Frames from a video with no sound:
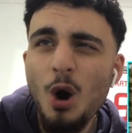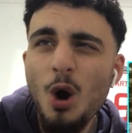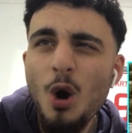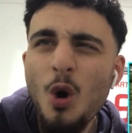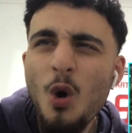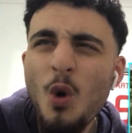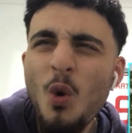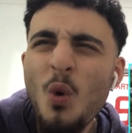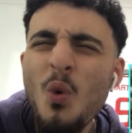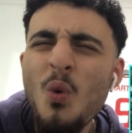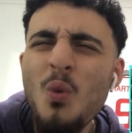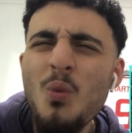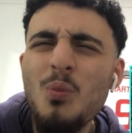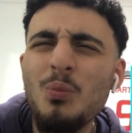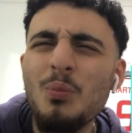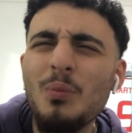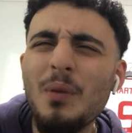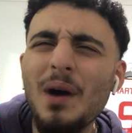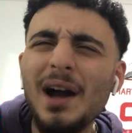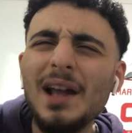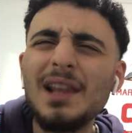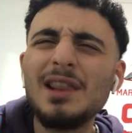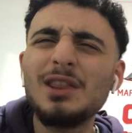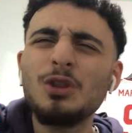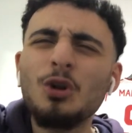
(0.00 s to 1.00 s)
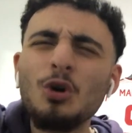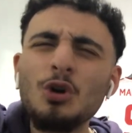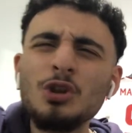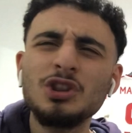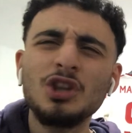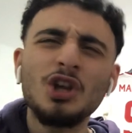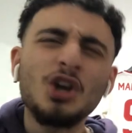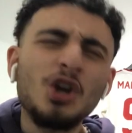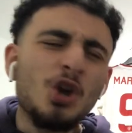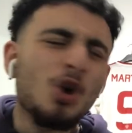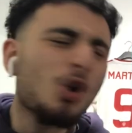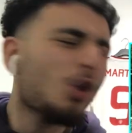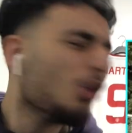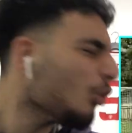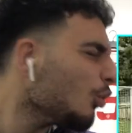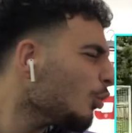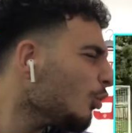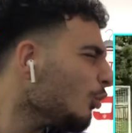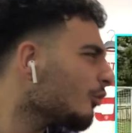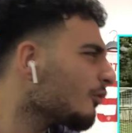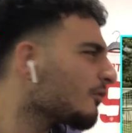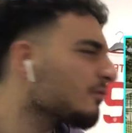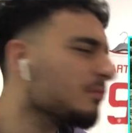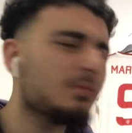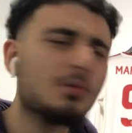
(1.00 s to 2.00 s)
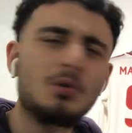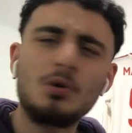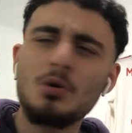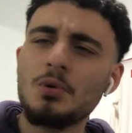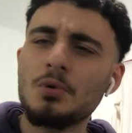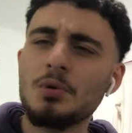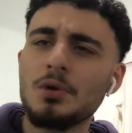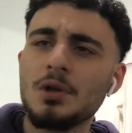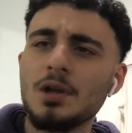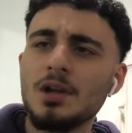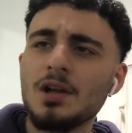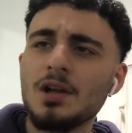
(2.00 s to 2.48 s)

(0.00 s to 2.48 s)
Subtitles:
Oh my lord, the curve, bro.